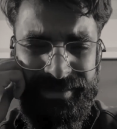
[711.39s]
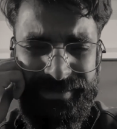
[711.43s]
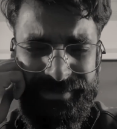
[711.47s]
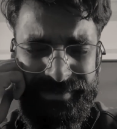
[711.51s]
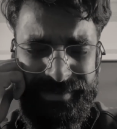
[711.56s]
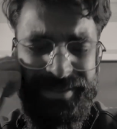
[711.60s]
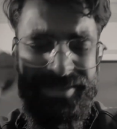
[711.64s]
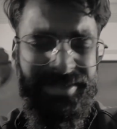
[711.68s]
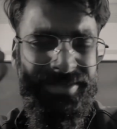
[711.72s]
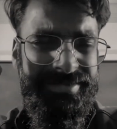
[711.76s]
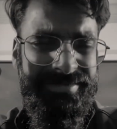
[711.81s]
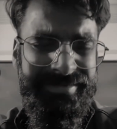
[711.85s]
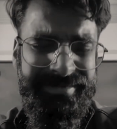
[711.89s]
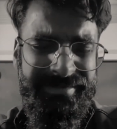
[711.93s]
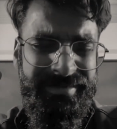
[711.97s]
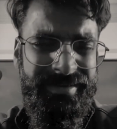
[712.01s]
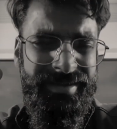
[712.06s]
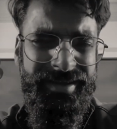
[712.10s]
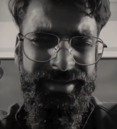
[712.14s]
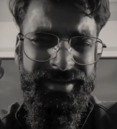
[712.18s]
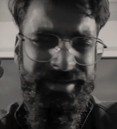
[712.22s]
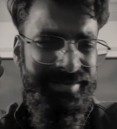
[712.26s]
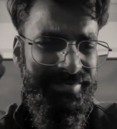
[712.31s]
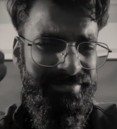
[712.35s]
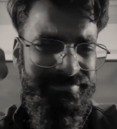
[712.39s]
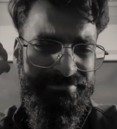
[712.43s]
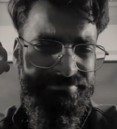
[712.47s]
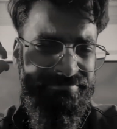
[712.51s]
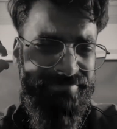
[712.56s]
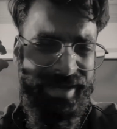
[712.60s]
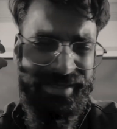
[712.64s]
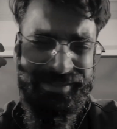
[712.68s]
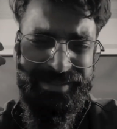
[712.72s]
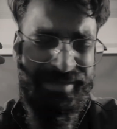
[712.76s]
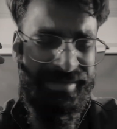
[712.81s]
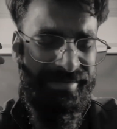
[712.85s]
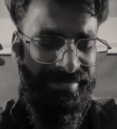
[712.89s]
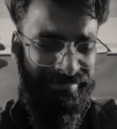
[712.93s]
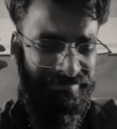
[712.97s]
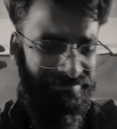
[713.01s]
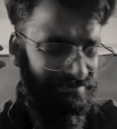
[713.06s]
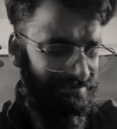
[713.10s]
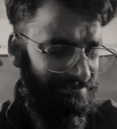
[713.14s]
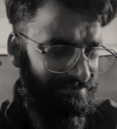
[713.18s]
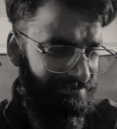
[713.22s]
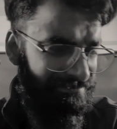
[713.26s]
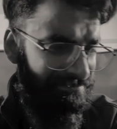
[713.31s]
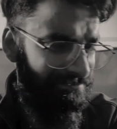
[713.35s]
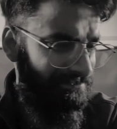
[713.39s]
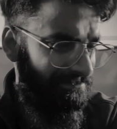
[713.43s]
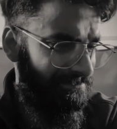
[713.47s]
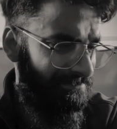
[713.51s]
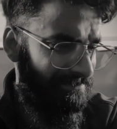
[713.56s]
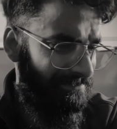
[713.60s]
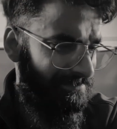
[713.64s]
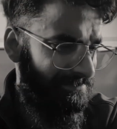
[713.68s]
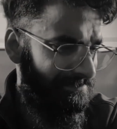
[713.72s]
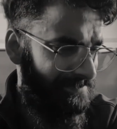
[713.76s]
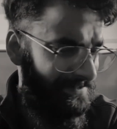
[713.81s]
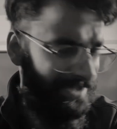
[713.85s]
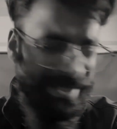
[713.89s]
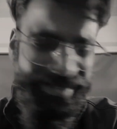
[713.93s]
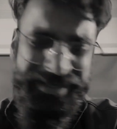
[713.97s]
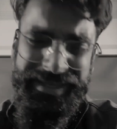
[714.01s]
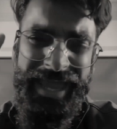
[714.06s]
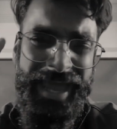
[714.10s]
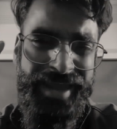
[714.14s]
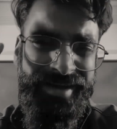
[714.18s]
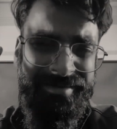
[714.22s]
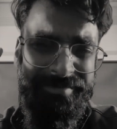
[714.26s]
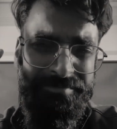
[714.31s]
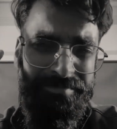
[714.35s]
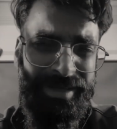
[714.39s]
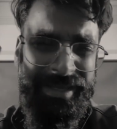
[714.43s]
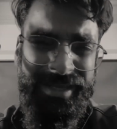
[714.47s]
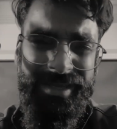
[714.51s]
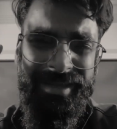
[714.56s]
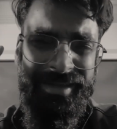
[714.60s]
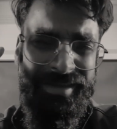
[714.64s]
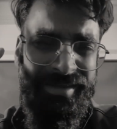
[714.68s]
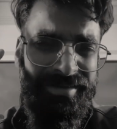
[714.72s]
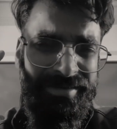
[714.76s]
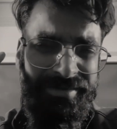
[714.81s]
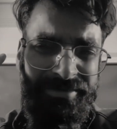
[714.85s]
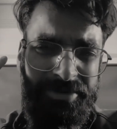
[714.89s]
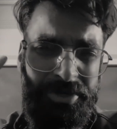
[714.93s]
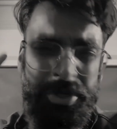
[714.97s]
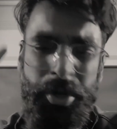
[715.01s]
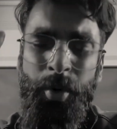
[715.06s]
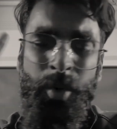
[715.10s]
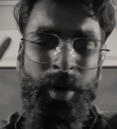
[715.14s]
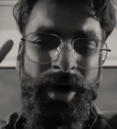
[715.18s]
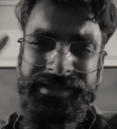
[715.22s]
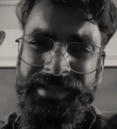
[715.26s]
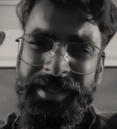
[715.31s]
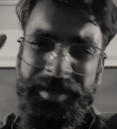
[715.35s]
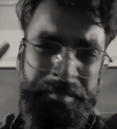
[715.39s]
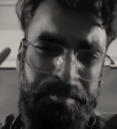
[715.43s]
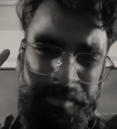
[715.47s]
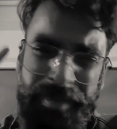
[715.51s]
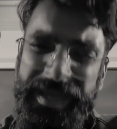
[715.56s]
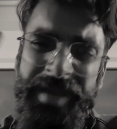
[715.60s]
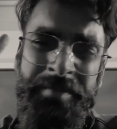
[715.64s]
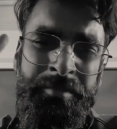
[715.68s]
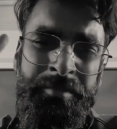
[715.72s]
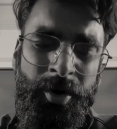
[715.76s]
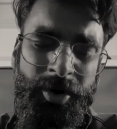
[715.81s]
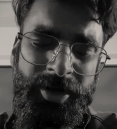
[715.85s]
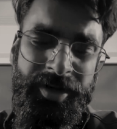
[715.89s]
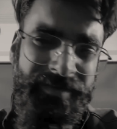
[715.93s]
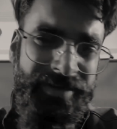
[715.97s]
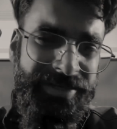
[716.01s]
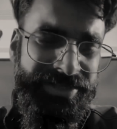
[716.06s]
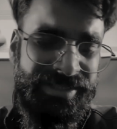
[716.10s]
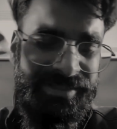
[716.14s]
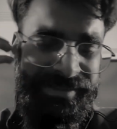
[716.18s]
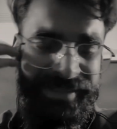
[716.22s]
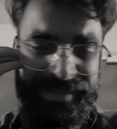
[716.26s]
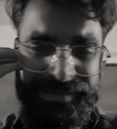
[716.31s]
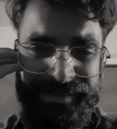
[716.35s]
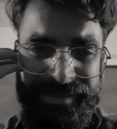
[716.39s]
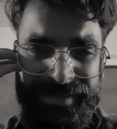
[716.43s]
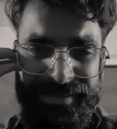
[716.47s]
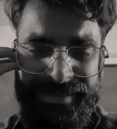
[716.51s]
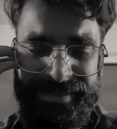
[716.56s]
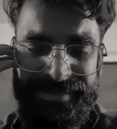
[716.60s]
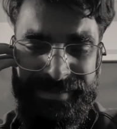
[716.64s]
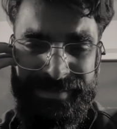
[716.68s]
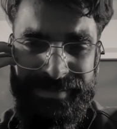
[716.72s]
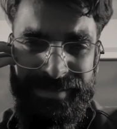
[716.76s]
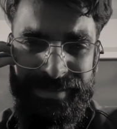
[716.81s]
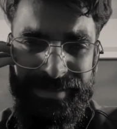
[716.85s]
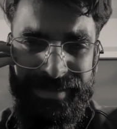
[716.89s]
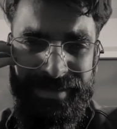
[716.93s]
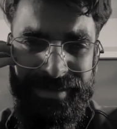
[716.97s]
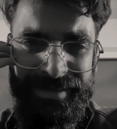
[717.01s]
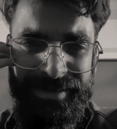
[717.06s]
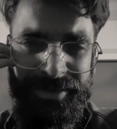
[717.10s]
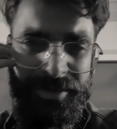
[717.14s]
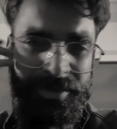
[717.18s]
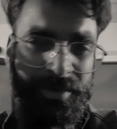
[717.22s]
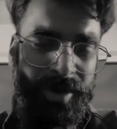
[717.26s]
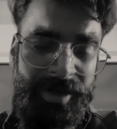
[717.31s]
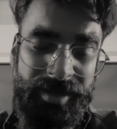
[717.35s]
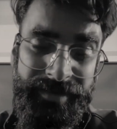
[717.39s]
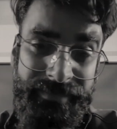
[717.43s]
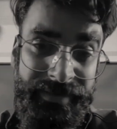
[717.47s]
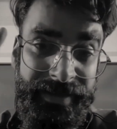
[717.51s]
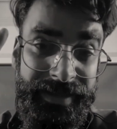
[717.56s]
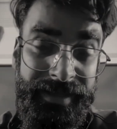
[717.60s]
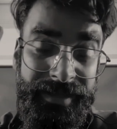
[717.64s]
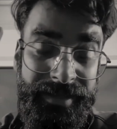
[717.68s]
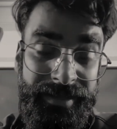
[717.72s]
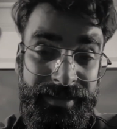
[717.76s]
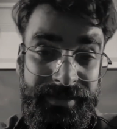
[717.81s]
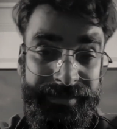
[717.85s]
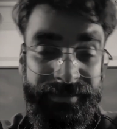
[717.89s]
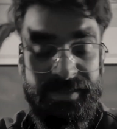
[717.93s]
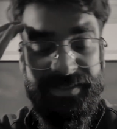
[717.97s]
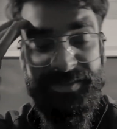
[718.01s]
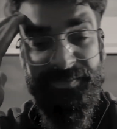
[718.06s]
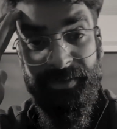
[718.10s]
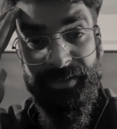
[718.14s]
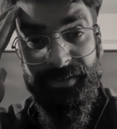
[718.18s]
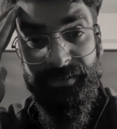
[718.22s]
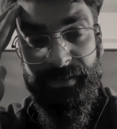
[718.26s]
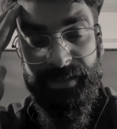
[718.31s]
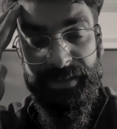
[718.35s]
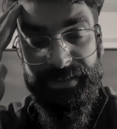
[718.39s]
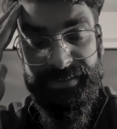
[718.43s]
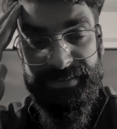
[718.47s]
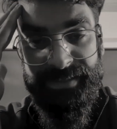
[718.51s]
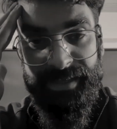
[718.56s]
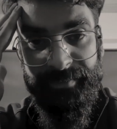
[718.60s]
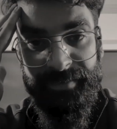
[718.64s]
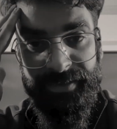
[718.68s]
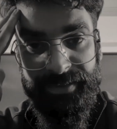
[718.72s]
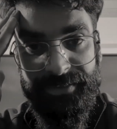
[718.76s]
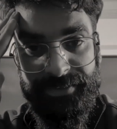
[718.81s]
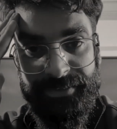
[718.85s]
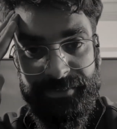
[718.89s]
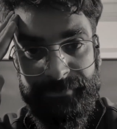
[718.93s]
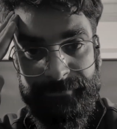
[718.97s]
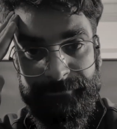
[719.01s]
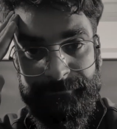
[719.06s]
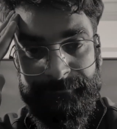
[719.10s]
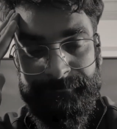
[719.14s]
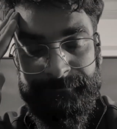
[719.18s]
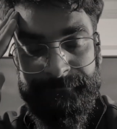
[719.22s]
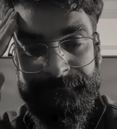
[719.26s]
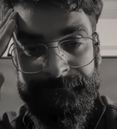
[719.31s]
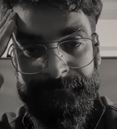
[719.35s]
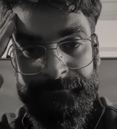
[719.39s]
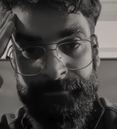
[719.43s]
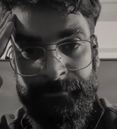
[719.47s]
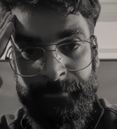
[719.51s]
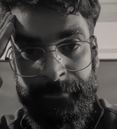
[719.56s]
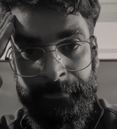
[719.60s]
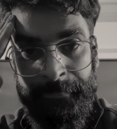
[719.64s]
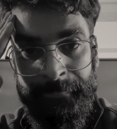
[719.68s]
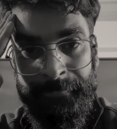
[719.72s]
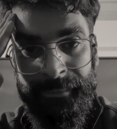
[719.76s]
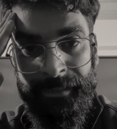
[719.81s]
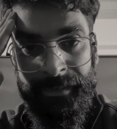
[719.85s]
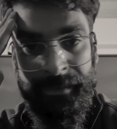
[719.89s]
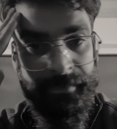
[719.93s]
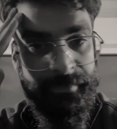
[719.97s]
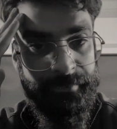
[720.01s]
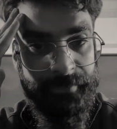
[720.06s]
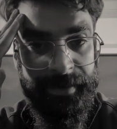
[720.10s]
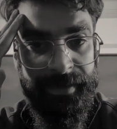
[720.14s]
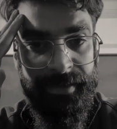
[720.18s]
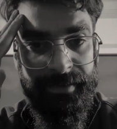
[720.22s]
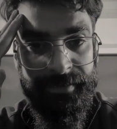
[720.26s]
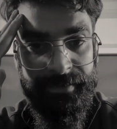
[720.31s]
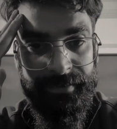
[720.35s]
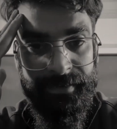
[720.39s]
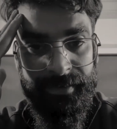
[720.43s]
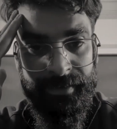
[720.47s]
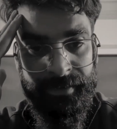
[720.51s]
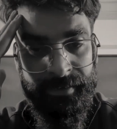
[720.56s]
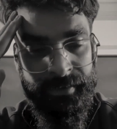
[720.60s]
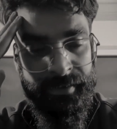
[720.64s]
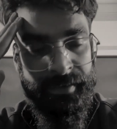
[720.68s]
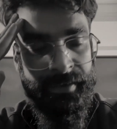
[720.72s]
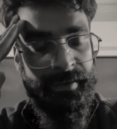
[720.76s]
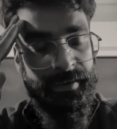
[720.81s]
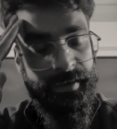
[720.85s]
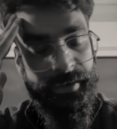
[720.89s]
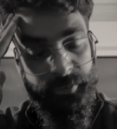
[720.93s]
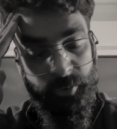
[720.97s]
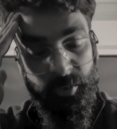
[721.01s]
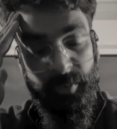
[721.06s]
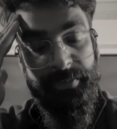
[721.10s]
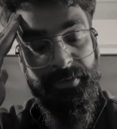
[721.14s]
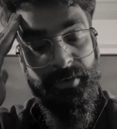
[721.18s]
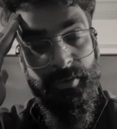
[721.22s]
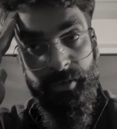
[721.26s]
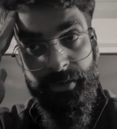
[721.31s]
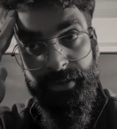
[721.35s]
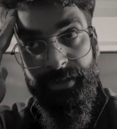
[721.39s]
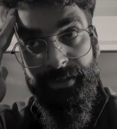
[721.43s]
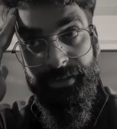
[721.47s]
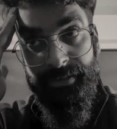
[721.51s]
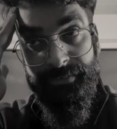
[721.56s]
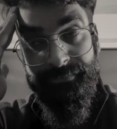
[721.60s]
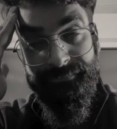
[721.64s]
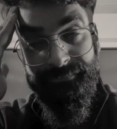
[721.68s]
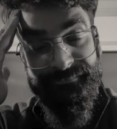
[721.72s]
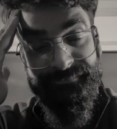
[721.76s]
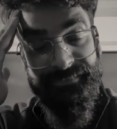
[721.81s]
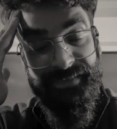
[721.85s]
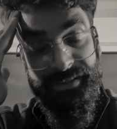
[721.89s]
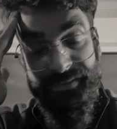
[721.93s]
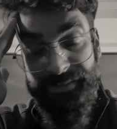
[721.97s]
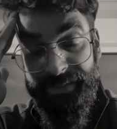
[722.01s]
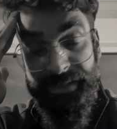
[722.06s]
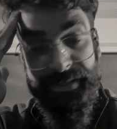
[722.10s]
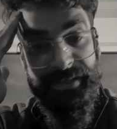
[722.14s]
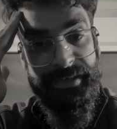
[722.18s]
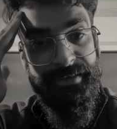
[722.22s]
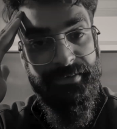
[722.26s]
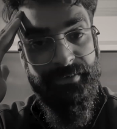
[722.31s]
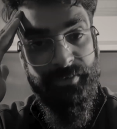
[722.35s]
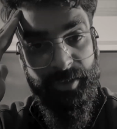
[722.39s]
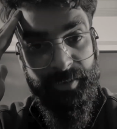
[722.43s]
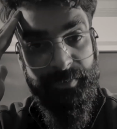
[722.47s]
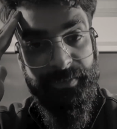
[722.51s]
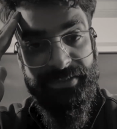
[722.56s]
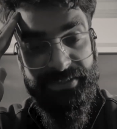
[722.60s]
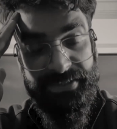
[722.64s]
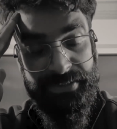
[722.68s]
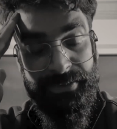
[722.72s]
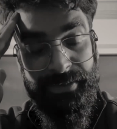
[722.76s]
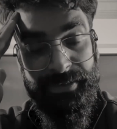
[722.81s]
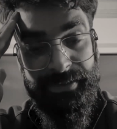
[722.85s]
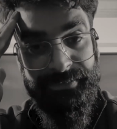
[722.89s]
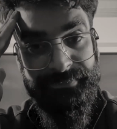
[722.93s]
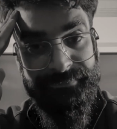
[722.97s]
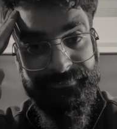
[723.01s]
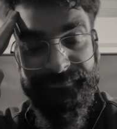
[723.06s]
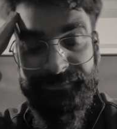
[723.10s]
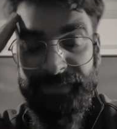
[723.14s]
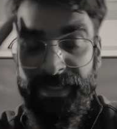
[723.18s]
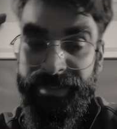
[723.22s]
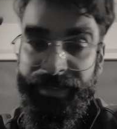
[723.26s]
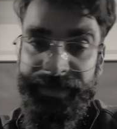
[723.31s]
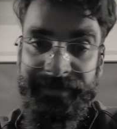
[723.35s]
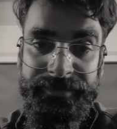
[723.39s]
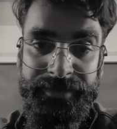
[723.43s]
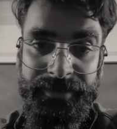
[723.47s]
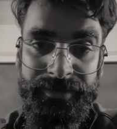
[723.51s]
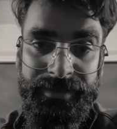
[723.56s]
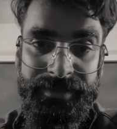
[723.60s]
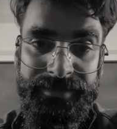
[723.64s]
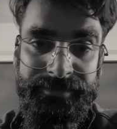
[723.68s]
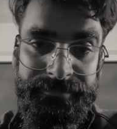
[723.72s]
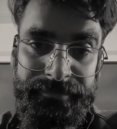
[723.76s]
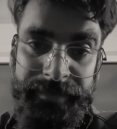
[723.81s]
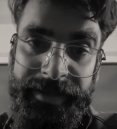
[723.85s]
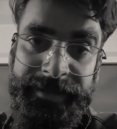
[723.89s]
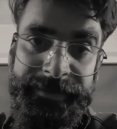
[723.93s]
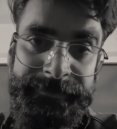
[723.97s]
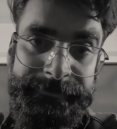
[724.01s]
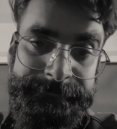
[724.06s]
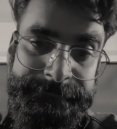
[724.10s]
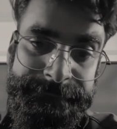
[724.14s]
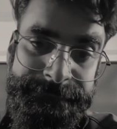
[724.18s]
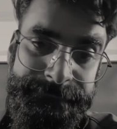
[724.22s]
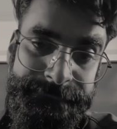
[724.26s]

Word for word: This, I think, there can be no other big motivation than this to qualify this particular examination. Right? I hope you got it. Take care. God bless you all and love you all. Bye.